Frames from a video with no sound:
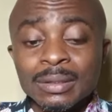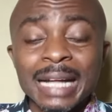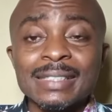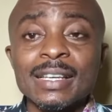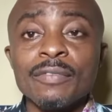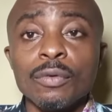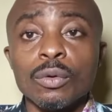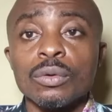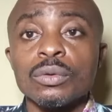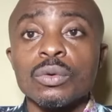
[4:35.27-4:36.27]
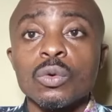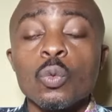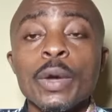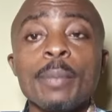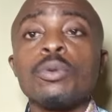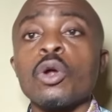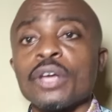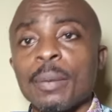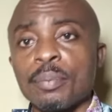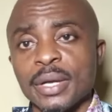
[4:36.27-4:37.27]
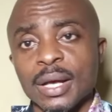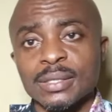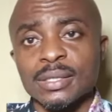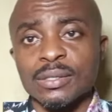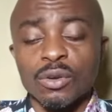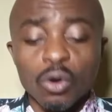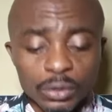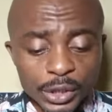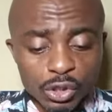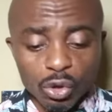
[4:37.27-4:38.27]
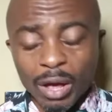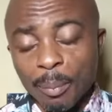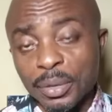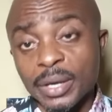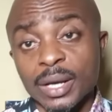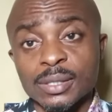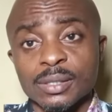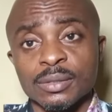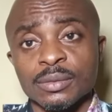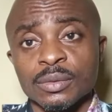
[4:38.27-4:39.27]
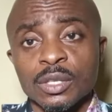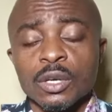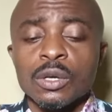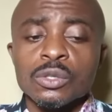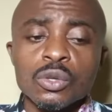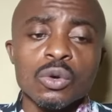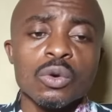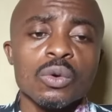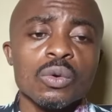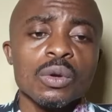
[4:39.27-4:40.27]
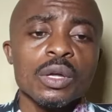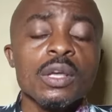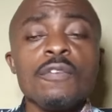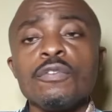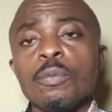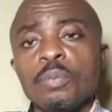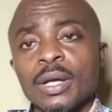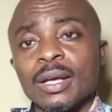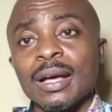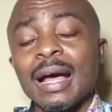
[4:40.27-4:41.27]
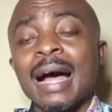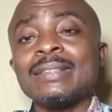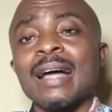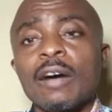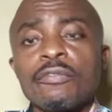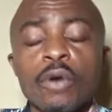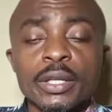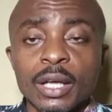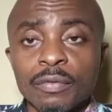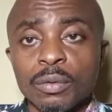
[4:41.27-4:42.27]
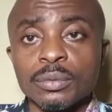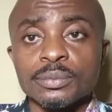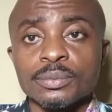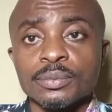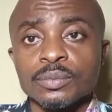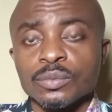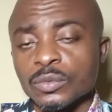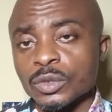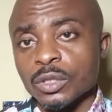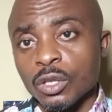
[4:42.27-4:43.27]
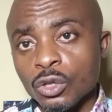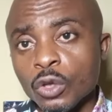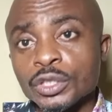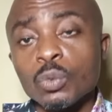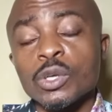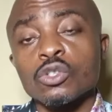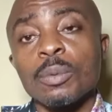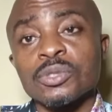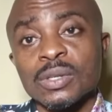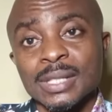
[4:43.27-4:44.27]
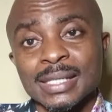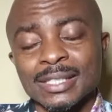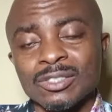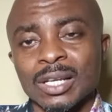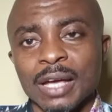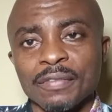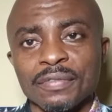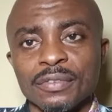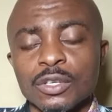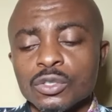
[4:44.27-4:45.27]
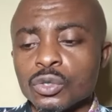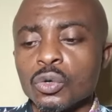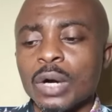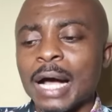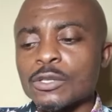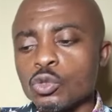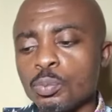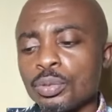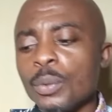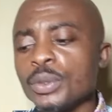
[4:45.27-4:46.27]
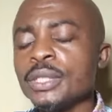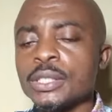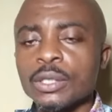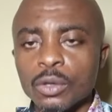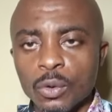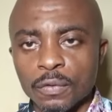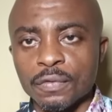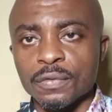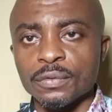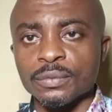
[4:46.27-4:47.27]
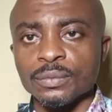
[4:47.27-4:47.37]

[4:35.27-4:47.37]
that evil will block your prayers or destroy your prayers. So if you pray and avoid evil, nothing will stop success in your life. So as you pray with this clove,